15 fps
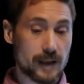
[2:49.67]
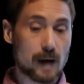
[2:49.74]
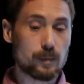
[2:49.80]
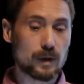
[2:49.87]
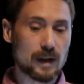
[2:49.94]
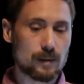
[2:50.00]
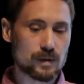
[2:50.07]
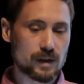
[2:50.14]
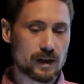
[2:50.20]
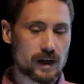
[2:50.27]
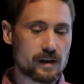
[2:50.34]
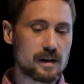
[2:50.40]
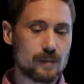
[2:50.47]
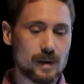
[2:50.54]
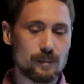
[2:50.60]
output labels are
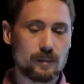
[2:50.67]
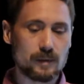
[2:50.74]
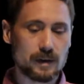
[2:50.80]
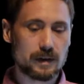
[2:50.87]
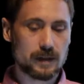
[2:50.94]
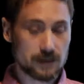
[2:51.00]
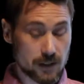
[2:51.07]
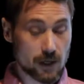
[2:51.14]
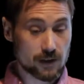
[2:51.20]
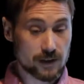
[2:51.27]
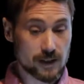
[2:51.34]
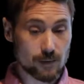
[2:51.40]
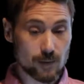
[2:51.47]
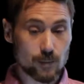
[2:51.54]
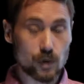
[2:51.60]
guaranteed
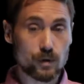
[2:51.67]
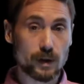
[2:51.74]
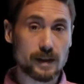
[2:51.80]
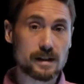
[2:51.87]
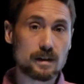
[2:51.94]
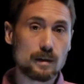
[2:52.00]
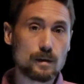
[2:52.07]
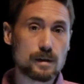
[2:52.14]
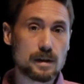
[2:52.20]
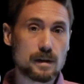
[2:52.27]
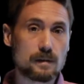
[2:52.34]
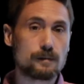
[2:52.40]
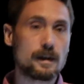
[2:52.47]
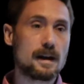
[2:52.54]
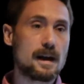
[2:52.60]
to be mutually
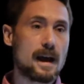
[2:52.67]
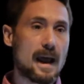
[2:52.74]
exclusive,